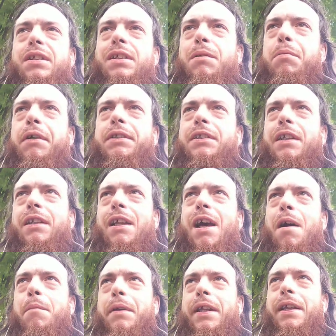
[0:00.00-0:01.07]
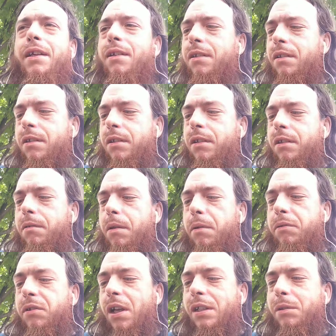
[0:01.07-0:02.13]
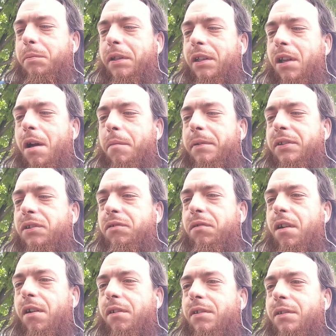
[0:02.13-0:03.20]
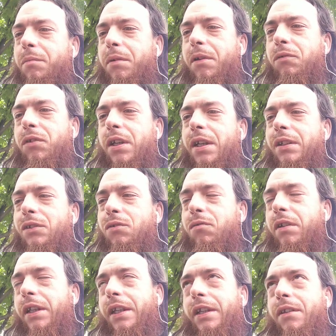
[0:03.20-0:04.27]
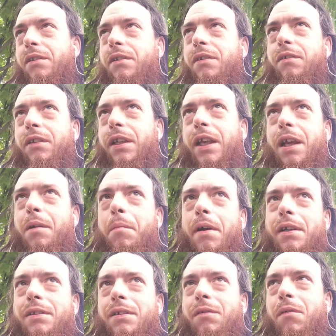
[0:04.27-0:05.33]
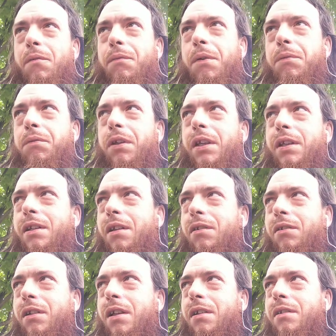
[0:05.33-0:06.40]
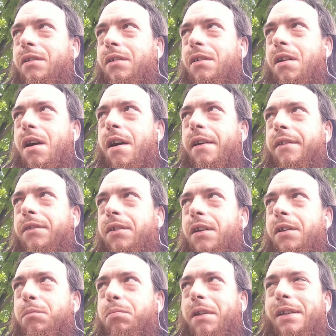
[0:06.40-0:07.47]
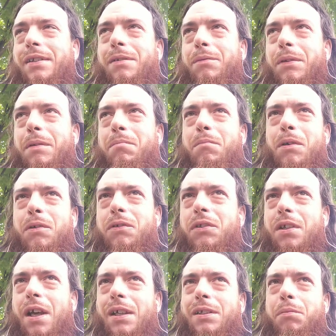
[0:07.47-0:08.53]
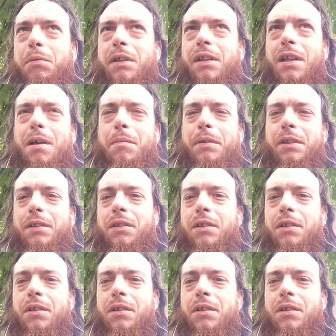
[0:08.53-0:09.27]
depending on how many people's high-speed allotments there are. Some have 10, 20, 30 gigabytes or 50, you know, the higher tier plans have the most high-speed allotment.